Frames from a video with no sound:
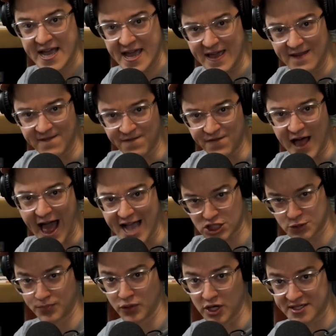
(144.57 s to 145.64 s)
in
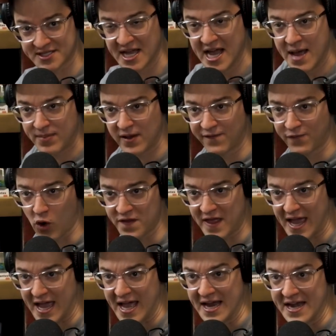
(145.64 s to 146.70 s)
flash books before
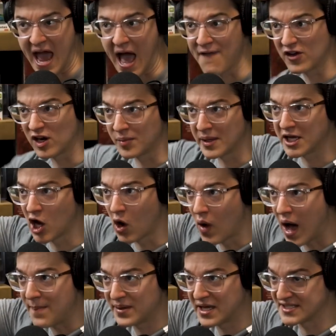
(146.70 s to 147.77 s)
they inevitably go
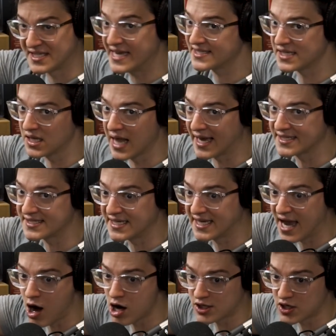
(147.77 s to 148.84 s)
up because he's a legacy
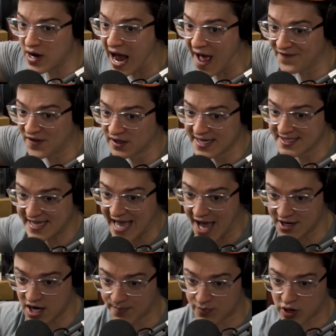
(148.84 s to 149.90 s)
character at the list
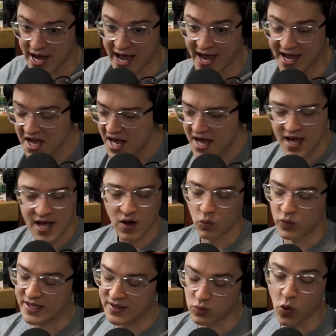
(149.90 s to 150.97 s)
at number eight.
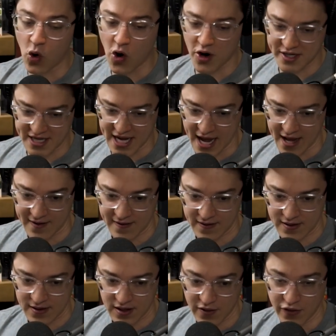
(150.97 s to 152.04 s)
We warned you,
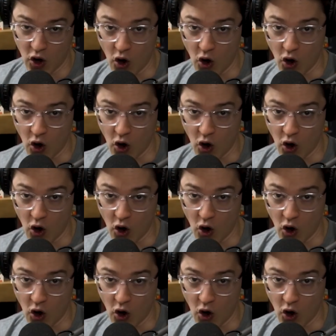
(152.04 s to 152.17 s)
the